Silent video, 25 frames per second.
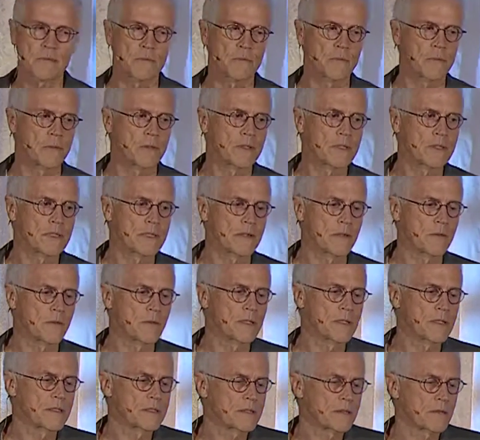And what, is,
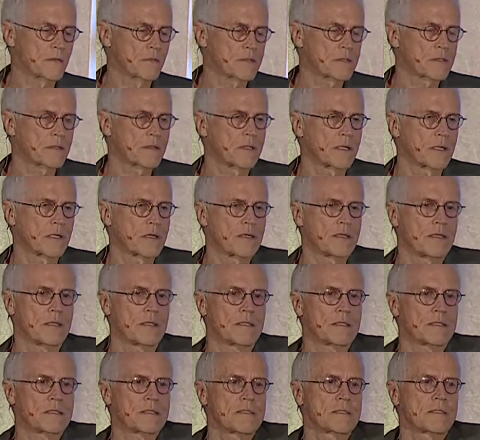what is what's going on?
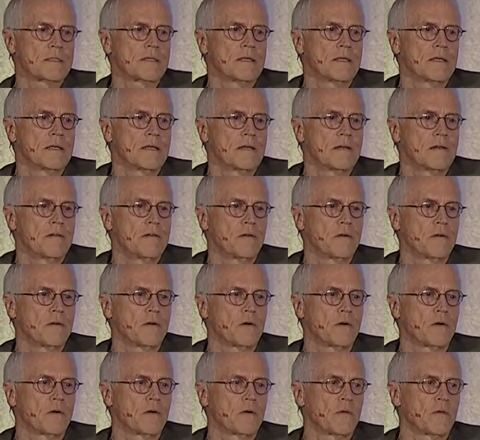And he's you
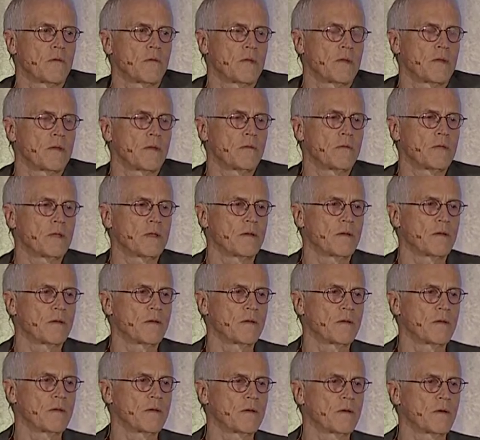know, I mean,
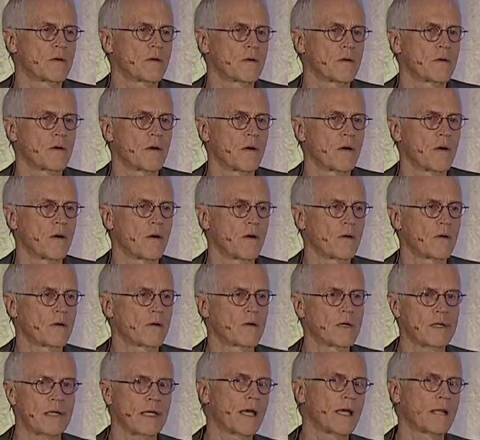they're all
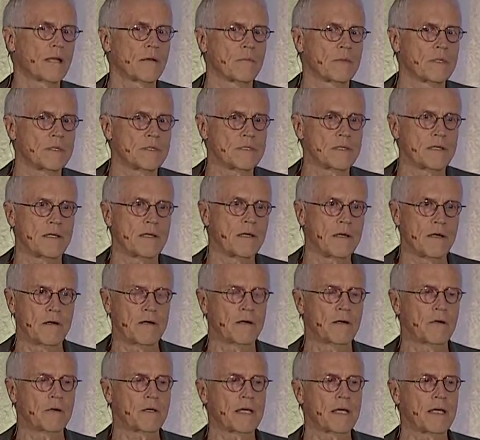looking at him as the
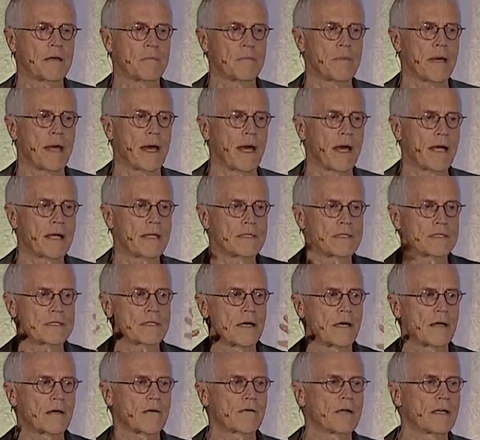hero came back. He's
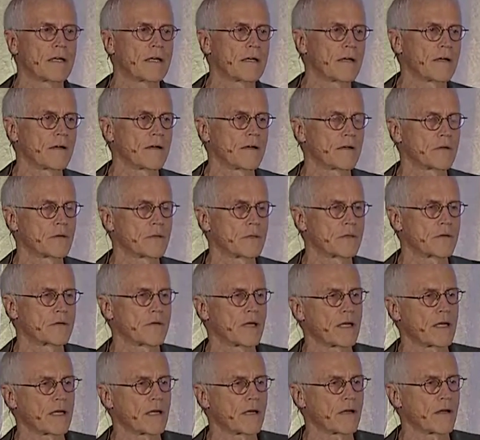got gray hair, a little bit of
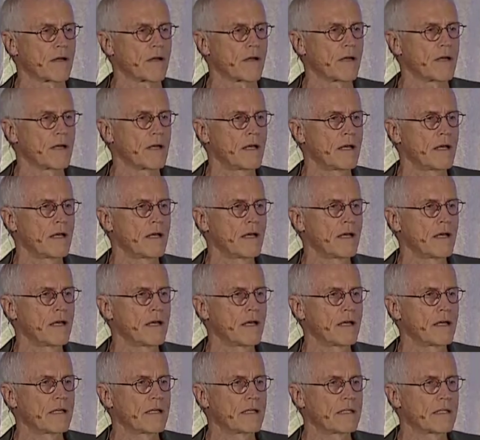gray hair.
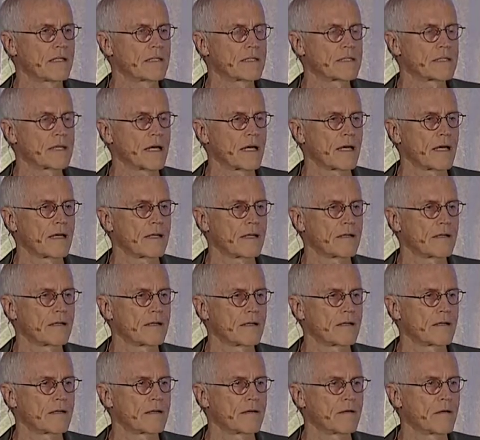And he said,
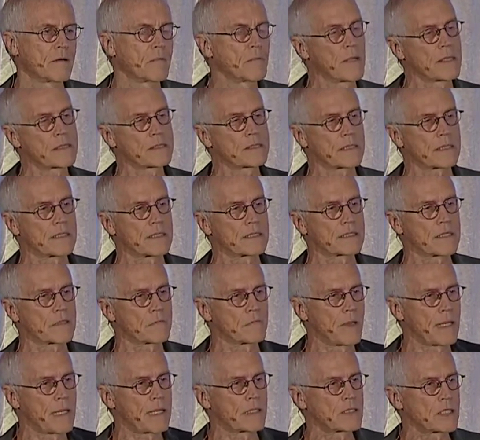uh, basically, he
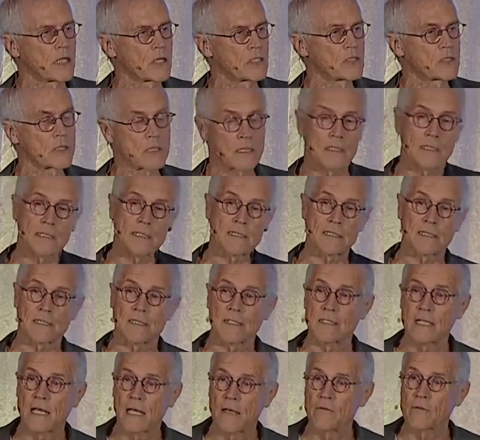said, pay attention because this
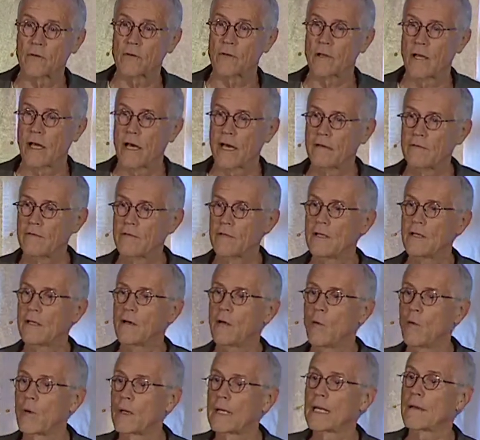could save your life.
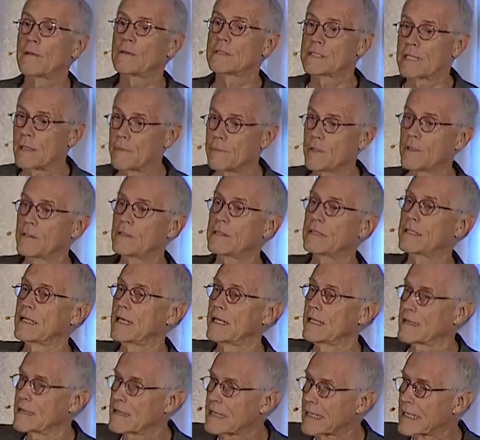When I was up there, did
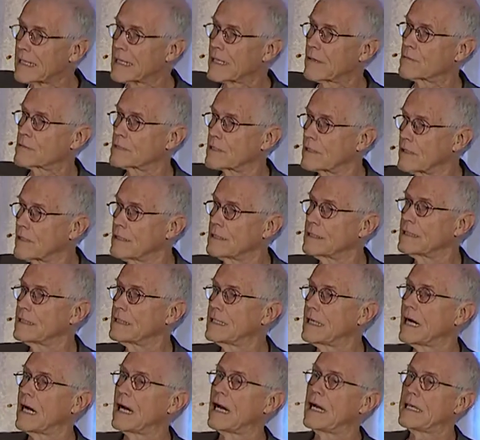I think I was going to
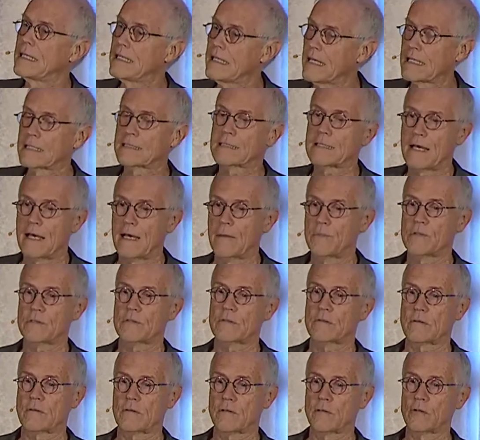die? Yes,
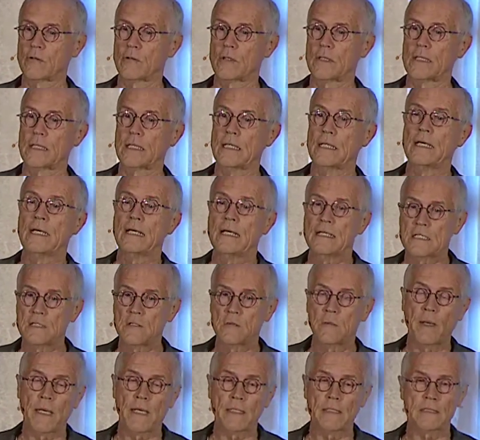absolutely.
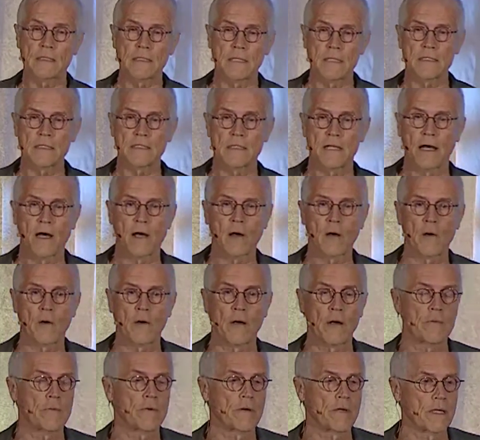Space does not
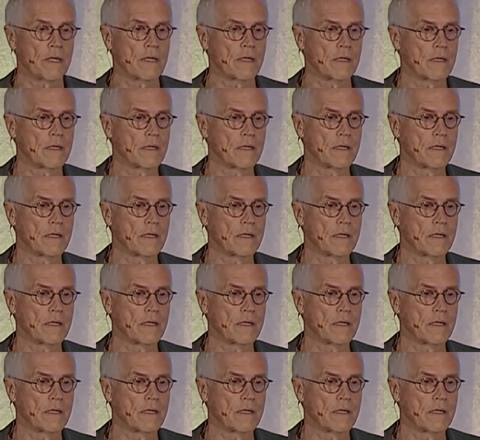cooperate.